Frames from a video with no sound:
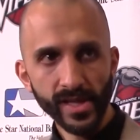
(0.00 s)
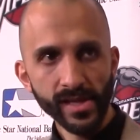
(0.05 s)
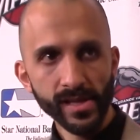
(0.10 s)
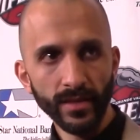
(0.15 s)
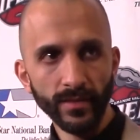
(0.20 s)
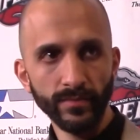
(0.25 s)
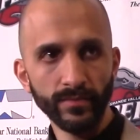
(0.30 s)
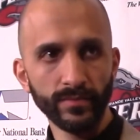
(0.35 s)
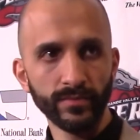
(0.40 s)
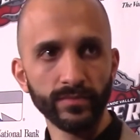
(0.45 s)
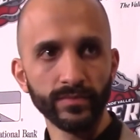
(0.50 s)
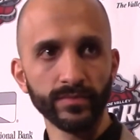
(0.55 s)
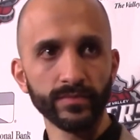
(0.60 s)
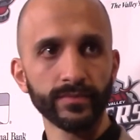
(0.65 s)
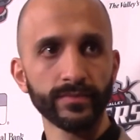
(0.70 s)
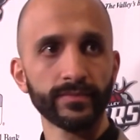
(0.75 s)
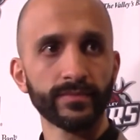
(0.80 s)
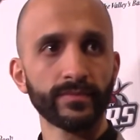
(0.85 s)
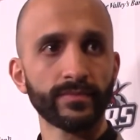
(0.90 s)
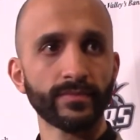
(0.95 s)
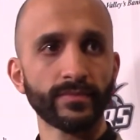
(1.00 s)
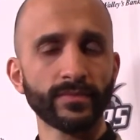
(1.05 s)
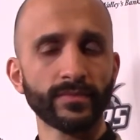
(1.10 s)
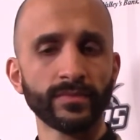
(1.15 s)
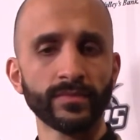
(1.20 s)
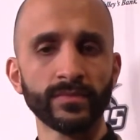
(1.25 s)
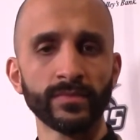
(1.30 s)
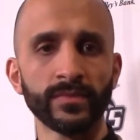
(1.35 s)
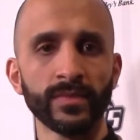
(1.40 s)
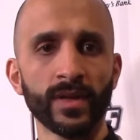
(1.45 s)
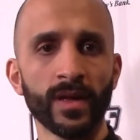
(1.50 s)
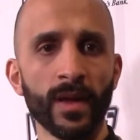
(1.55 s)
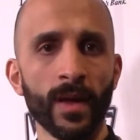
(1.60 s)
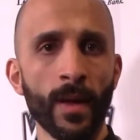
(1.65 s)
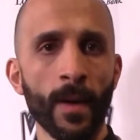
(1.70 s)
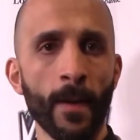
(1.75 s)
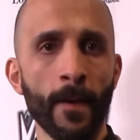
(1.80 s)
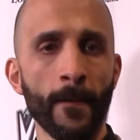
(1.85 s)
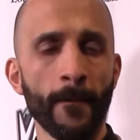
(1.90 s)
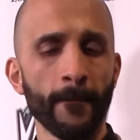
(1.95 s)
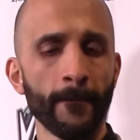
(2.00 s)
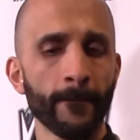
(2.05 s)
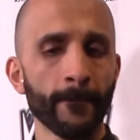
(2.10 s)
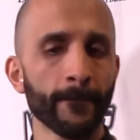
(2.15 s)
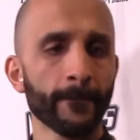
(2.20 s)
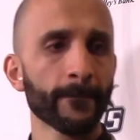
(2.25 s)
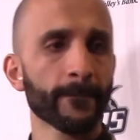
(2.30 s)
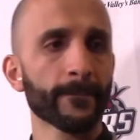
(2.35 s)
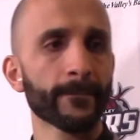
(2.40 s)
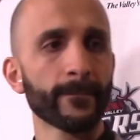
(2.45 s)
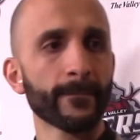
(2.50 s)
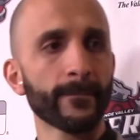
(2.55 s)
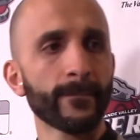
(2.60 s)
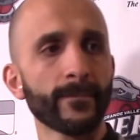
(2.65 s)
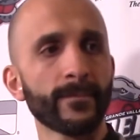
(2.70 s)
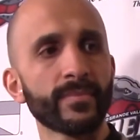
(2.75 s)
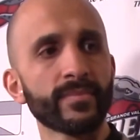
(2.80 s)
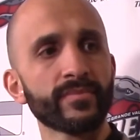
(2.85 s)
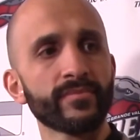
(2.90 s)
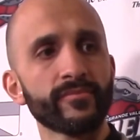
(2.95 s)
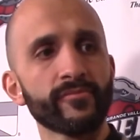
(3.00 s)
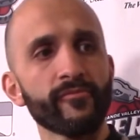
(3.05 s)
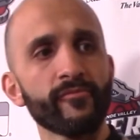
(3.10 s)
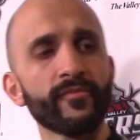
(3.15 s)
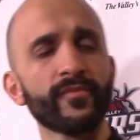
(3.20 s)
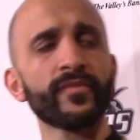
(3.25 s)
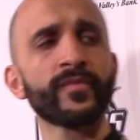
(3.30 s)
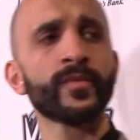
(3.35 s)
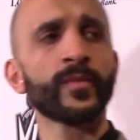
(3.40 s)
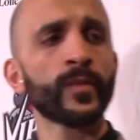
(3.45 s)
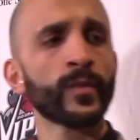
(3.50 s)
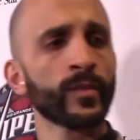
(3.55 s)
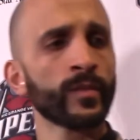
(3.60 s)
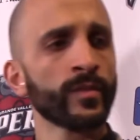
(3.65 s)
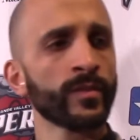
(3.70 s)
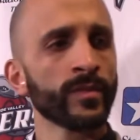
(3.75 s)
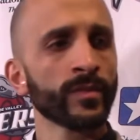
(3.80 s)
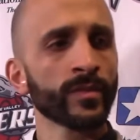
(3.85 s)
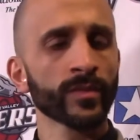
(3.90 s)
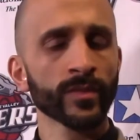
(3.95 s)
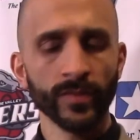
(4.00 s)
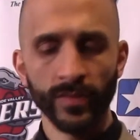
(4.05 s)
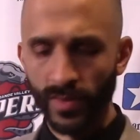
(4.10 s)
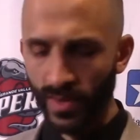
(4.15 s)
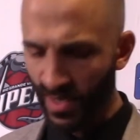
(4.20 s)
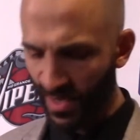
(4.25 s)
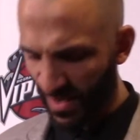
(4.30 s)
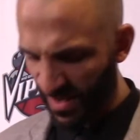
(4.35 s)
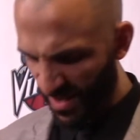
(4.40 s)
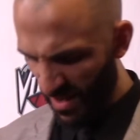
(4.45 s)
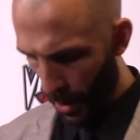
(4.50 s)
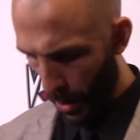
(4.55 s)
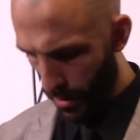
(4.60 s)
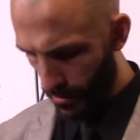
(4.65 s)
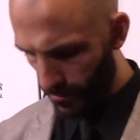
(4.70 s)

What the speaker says: it was a big win. The second half outburst. What was